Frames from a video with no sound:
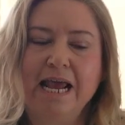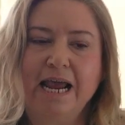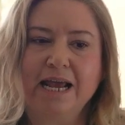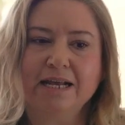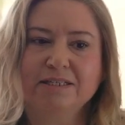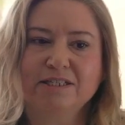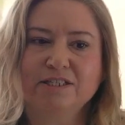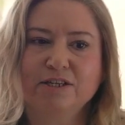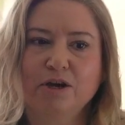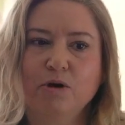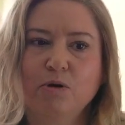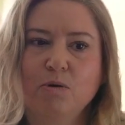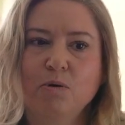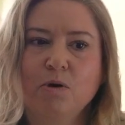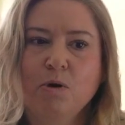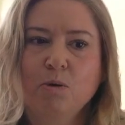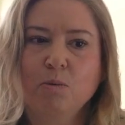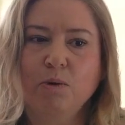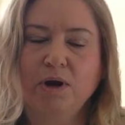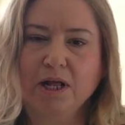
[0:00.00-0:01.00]
And
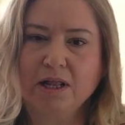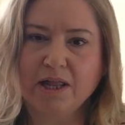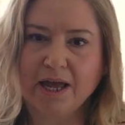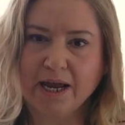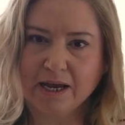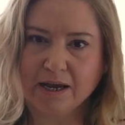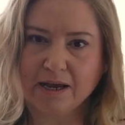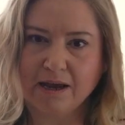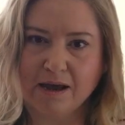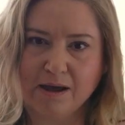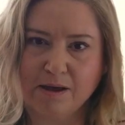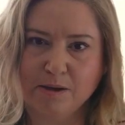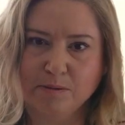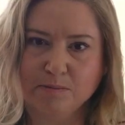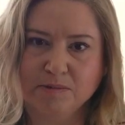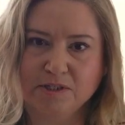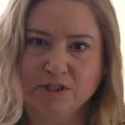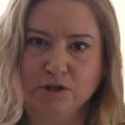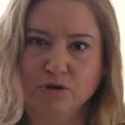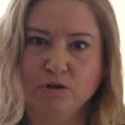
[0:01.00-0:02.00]
so when a client
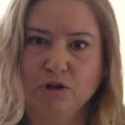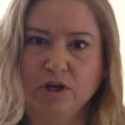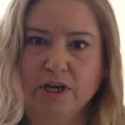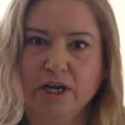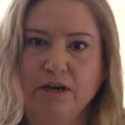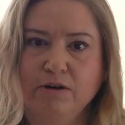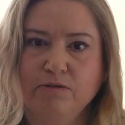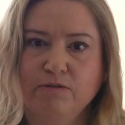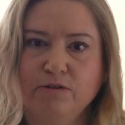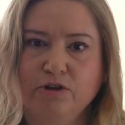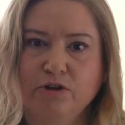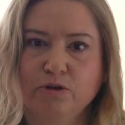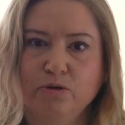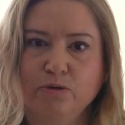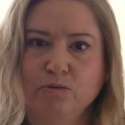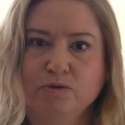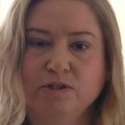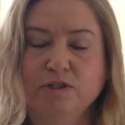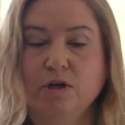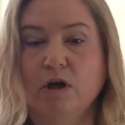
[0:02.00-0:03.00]
comes, they're looking
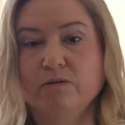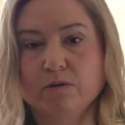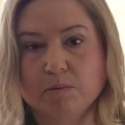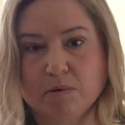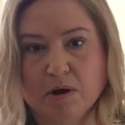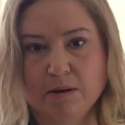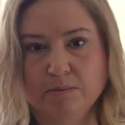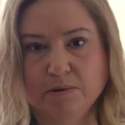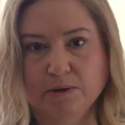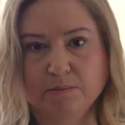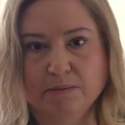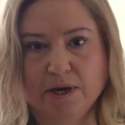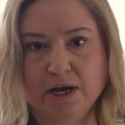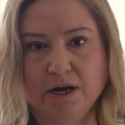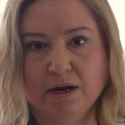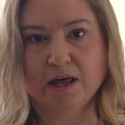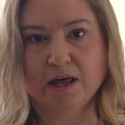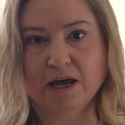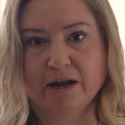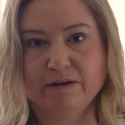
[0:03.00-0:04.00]
to solve a problem.
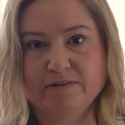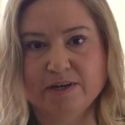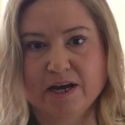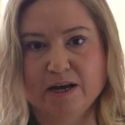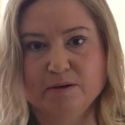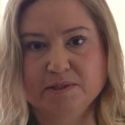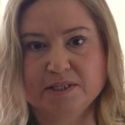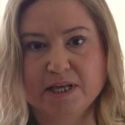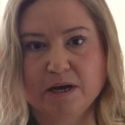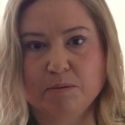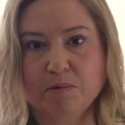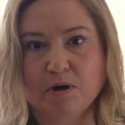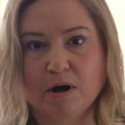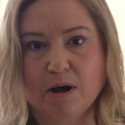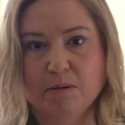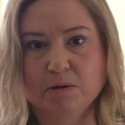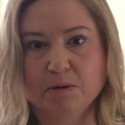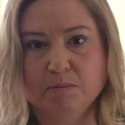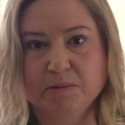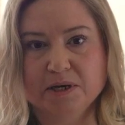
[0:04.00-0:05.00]
lot of times that
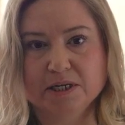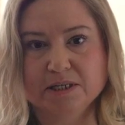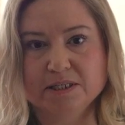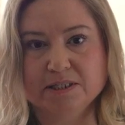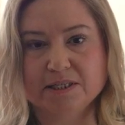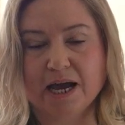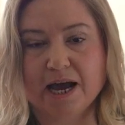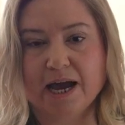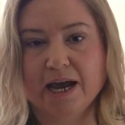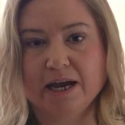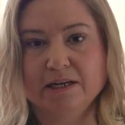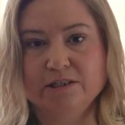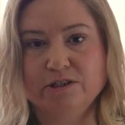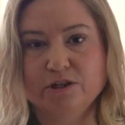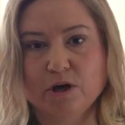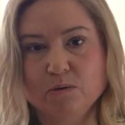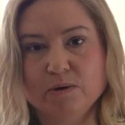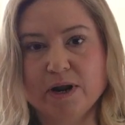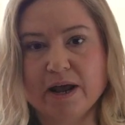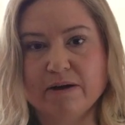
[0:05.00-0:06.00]
problem is, I
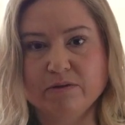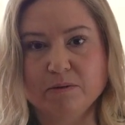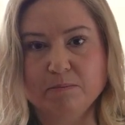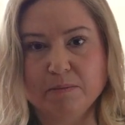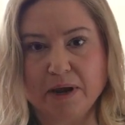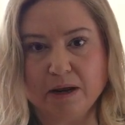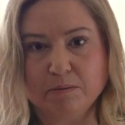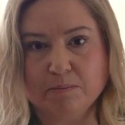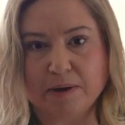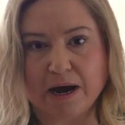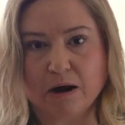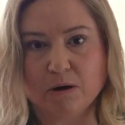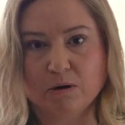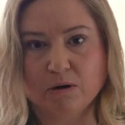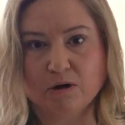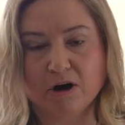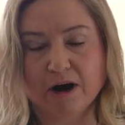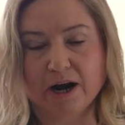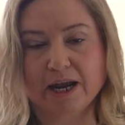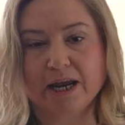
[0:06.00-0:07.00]
don't have the
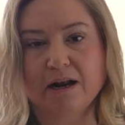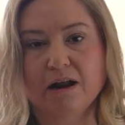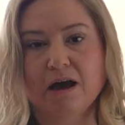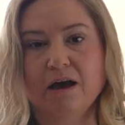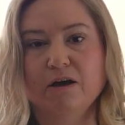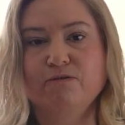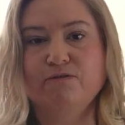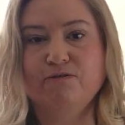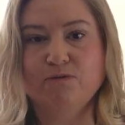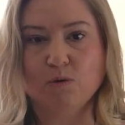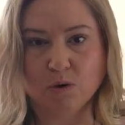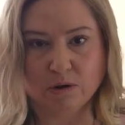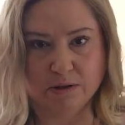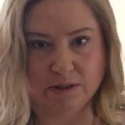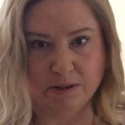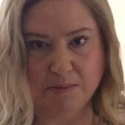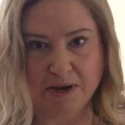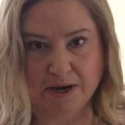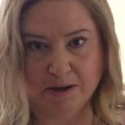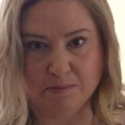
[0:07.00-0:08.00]
manpower or I cannot
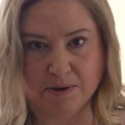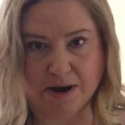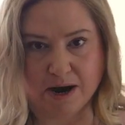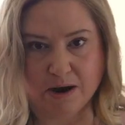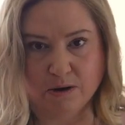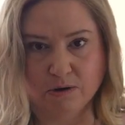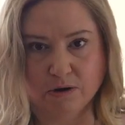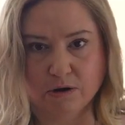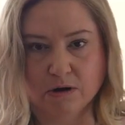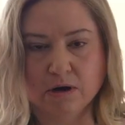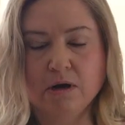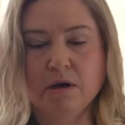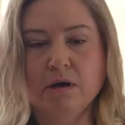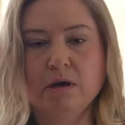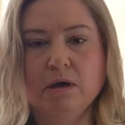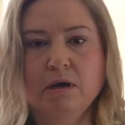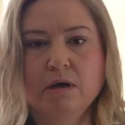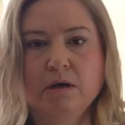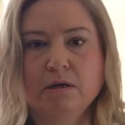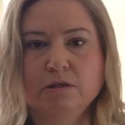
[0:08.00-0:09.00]
afford the manpower
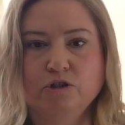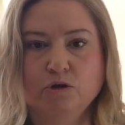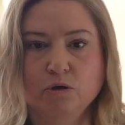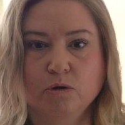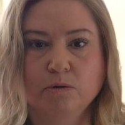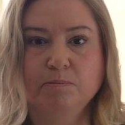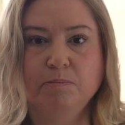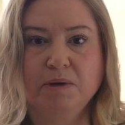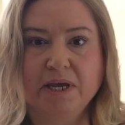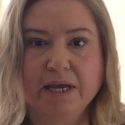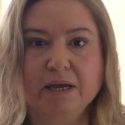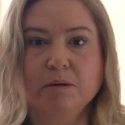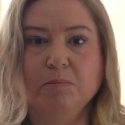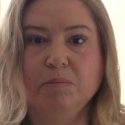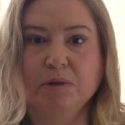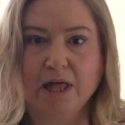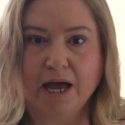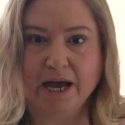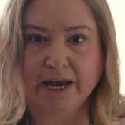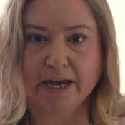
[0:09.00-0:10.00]
to be
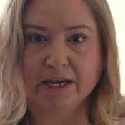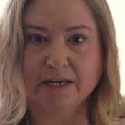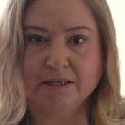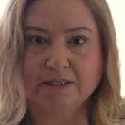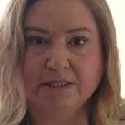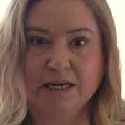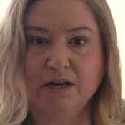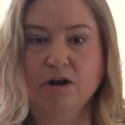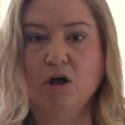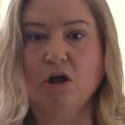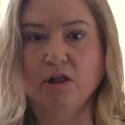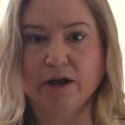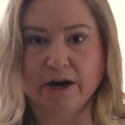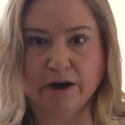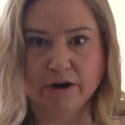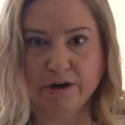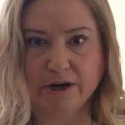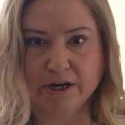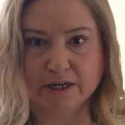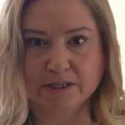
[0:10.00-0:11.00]
compliant in all
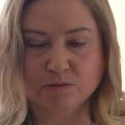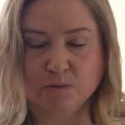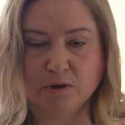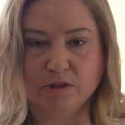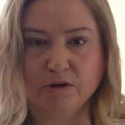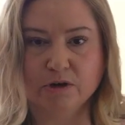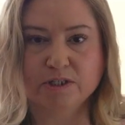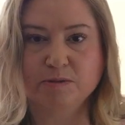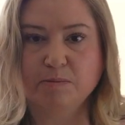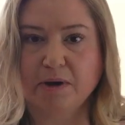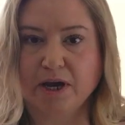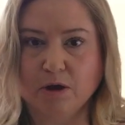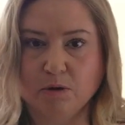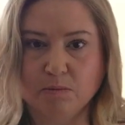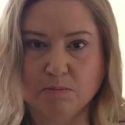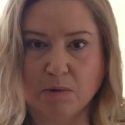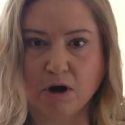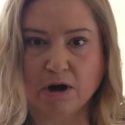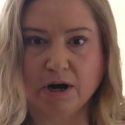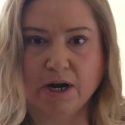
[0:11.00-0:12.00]
areas, whether it's my
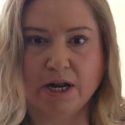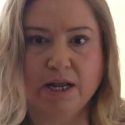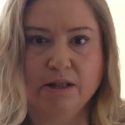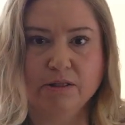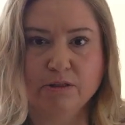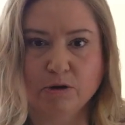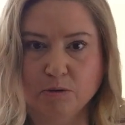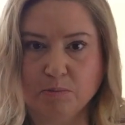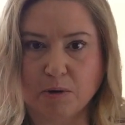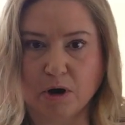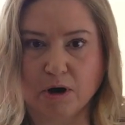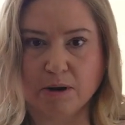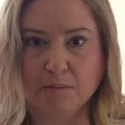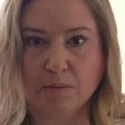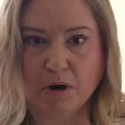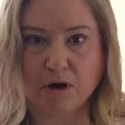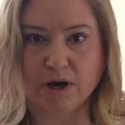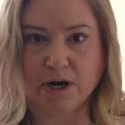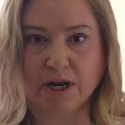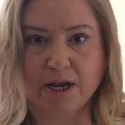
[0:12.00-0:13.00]
own marketing, third-party
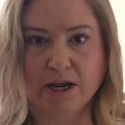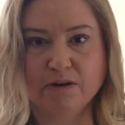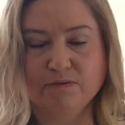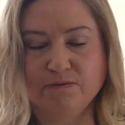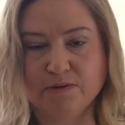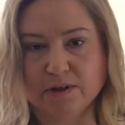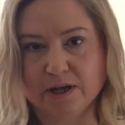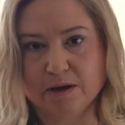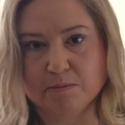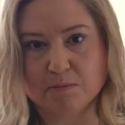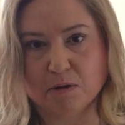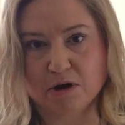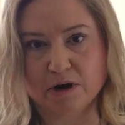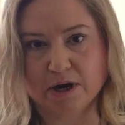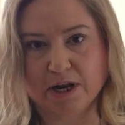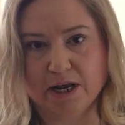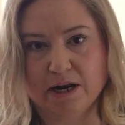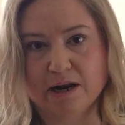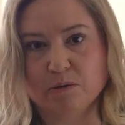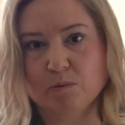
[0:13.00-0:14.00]
marketing, affiliate
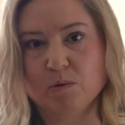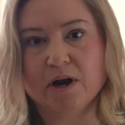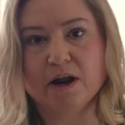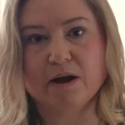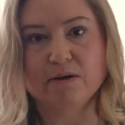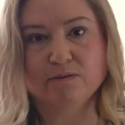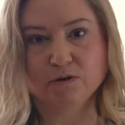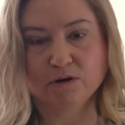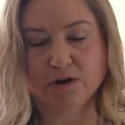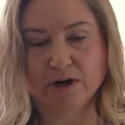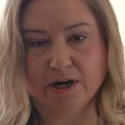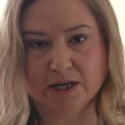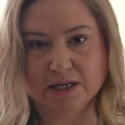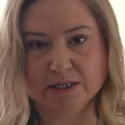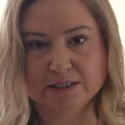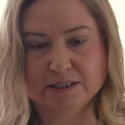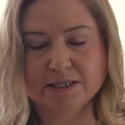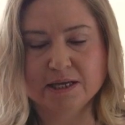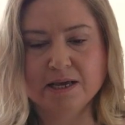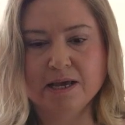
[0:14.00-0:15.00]
marketing, whatever it
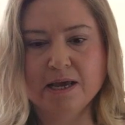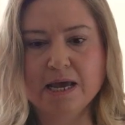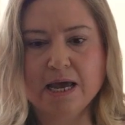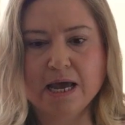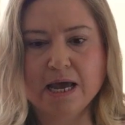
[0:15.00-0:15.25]
is.